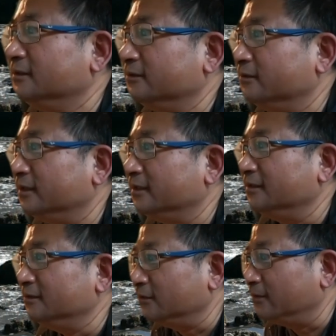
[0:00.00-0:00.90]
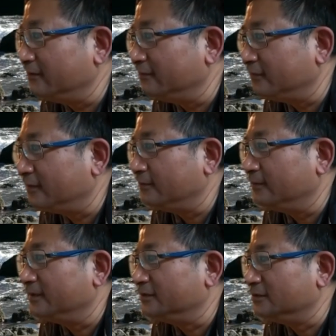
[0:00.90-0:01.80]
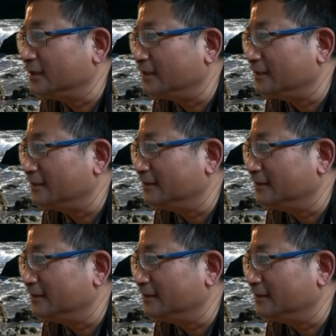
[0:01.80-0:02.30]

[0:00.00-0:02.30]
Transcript: So I didn't quite follow with the chat.